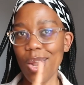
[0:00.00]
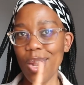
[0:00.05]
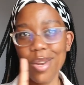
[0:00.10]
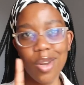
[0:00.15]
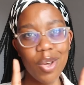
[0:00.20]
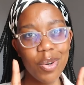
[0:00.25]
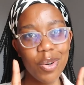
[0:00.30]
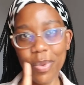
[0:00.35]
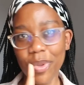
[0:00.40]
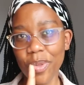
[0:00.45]

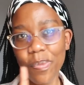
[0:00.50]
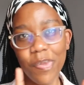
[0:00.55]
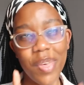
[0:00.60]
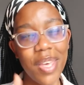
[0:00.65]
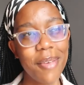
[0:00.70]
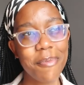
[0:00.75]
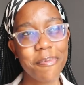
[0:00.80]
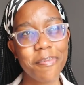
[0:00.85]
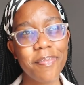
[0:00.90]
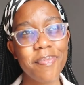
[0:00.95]
not with
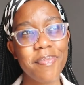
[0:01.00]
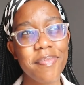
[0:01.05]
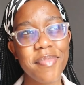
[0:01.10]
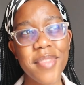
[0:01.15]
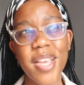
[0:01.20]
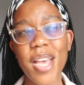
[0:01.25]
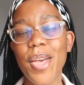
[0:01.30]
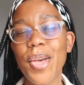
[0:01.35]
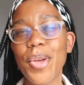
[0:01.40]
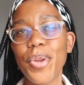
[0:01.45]
me,
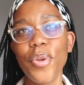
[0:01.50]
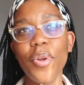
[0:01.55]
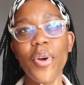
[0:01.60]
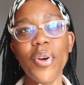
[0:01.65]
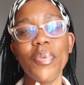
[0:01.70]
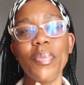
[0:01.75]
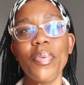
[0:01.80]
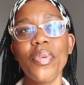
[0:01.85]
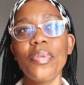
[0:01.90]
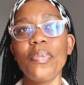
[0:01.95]

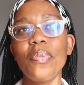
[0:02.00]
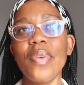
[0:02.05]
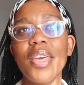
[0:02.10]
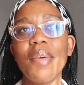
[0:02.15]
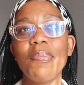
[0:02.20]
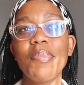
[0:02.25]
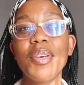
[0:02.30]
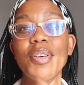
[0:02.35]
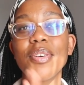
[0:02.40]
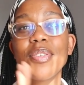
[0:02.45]

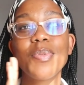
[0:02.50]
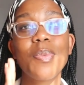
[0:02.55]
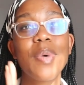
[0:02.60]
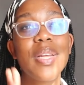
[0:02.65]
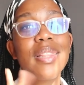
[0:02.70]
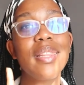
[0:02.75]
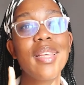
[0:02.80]
because one